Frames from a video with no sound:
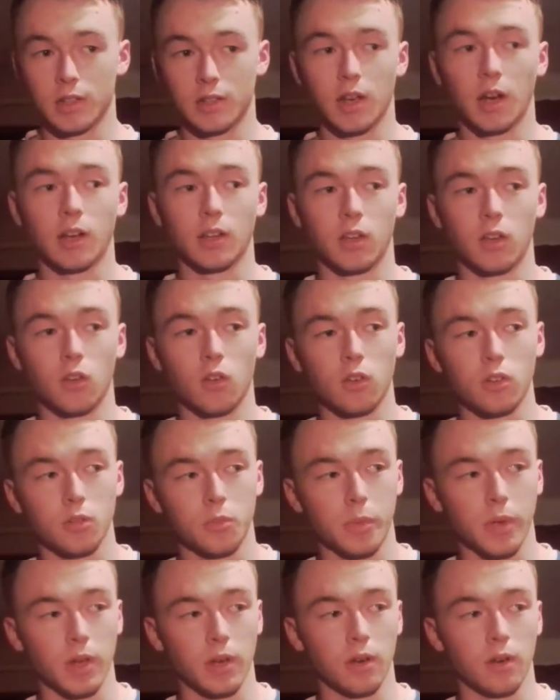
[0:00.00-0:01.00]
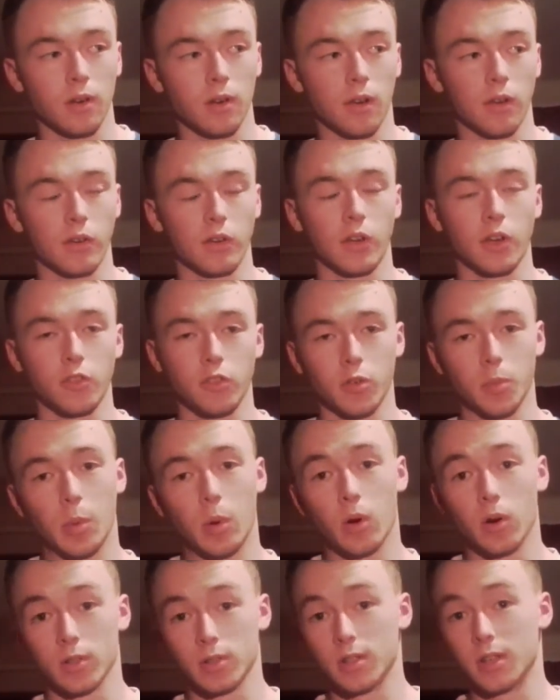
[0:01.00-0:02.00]
It's hard to know. There's been a lot of
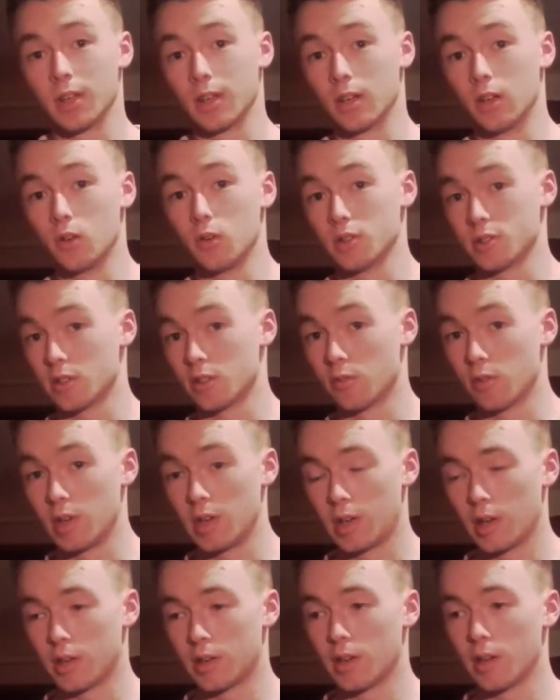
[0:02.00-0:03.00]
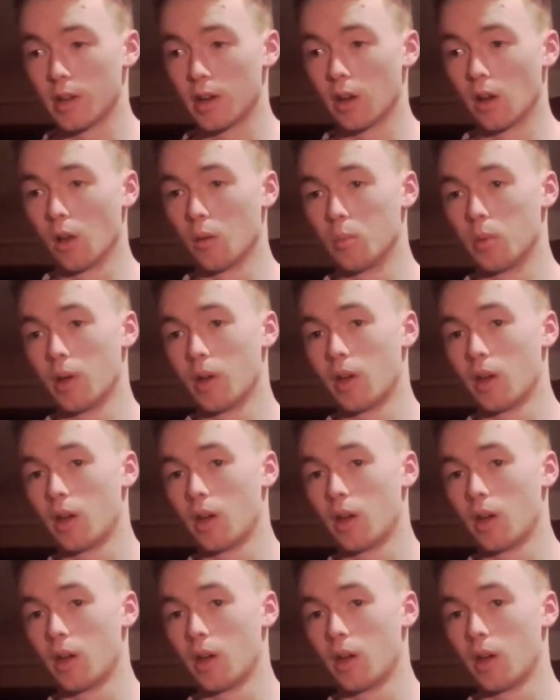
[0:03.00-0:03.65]
reports linking Luis Enrique to the club.